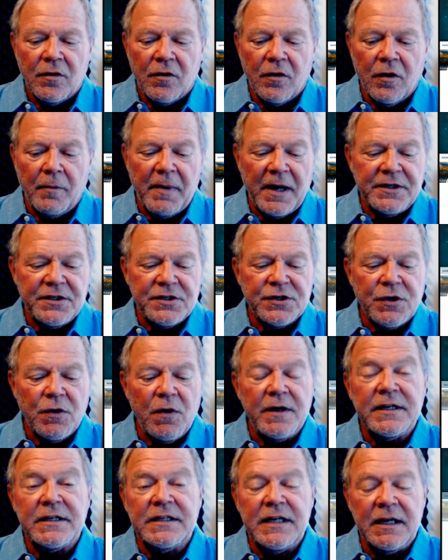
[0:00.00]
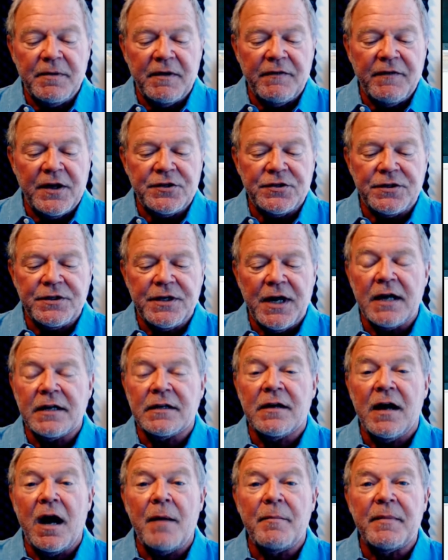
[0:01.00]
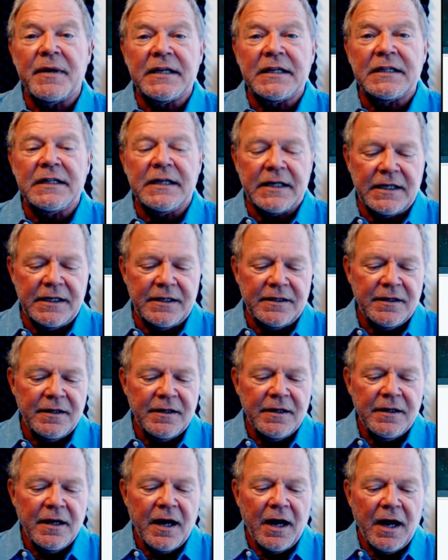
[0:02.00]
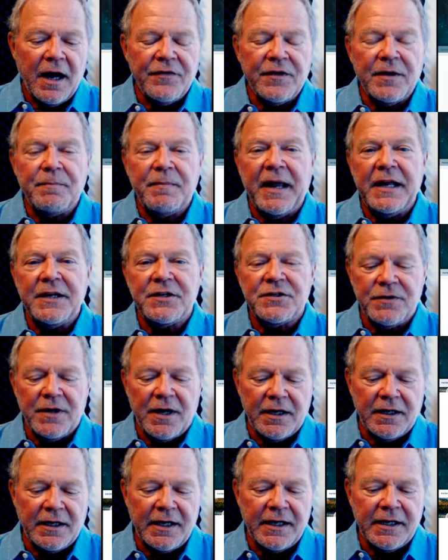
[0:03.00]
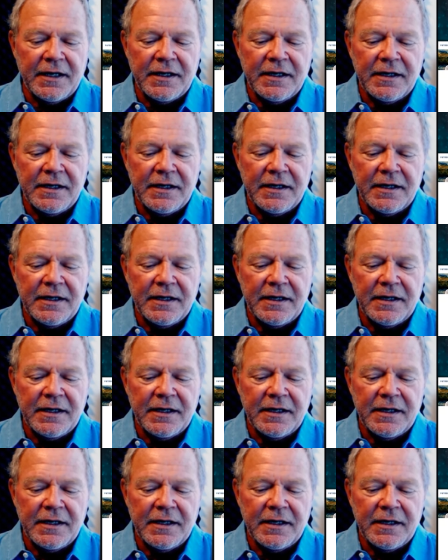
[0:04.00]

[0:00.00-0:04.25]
or by just going to deep adventure dot com and clicking on the Patreon link